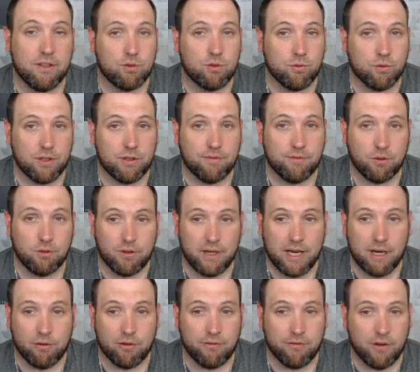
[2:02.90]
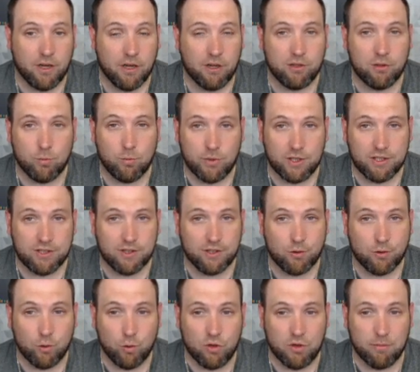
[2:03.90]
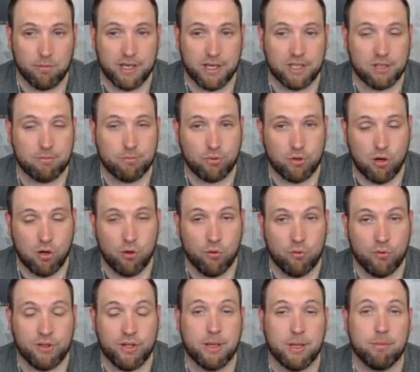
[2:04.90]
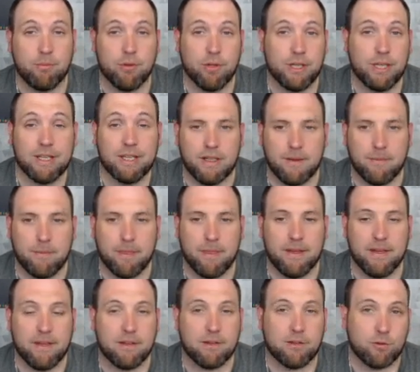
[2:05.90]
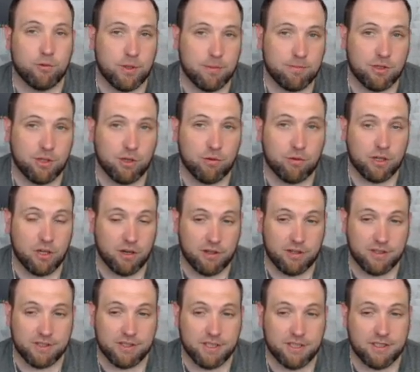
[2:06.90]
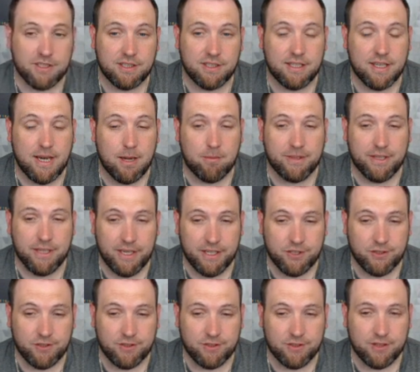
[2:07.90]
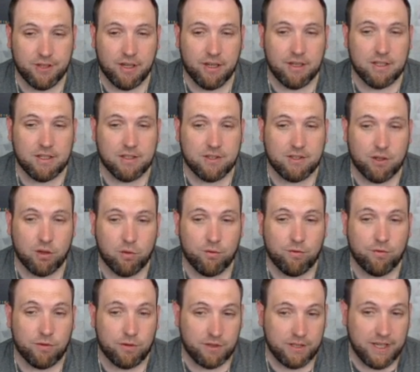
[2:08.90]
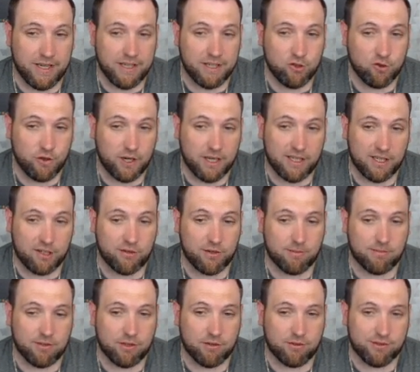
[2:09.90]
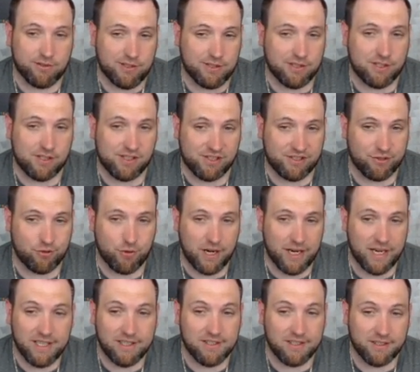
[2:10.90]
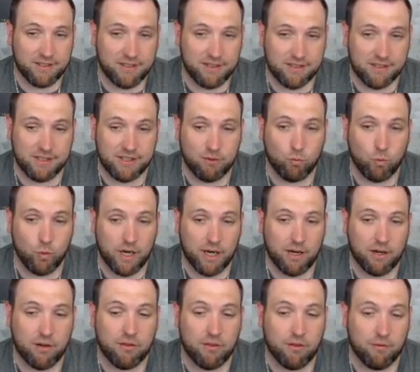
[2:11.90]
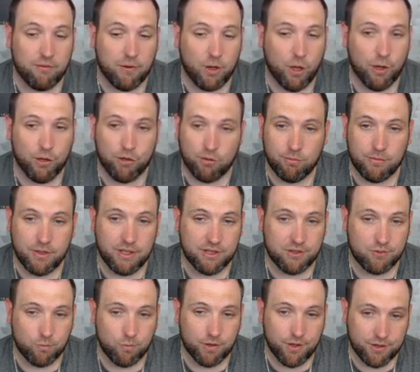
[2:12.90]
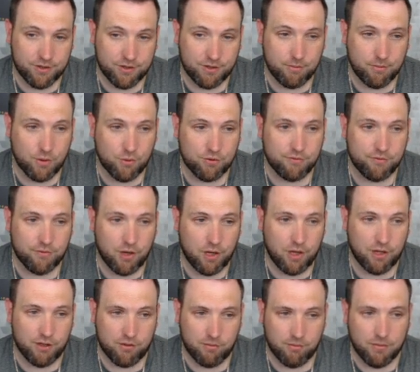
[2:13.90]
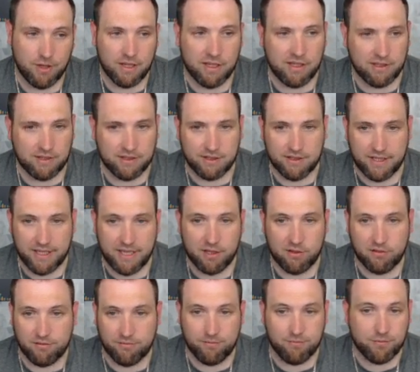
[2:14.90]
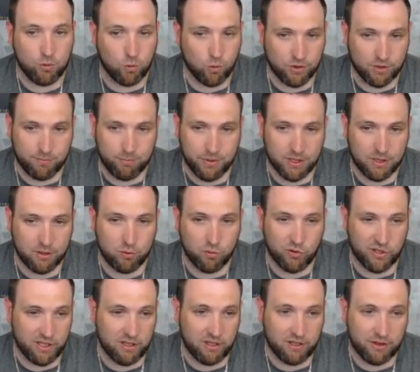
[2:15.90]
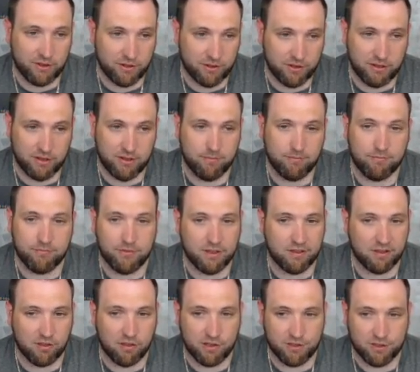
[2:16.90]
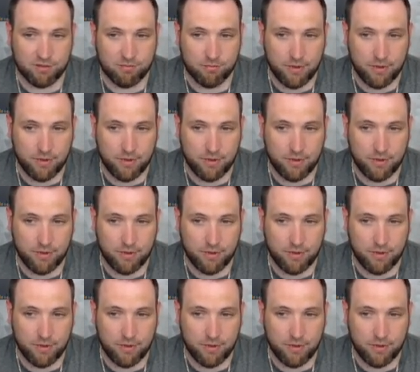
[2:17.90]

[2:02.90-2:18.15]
the 24-hour volume is on Coinbase Pro when they put it in the cryptocurrency denomination. So for day trading cryptos, this is great to see where the volume is, where's the most volume. Today, of course, Bitcoin and Ethereum, their largest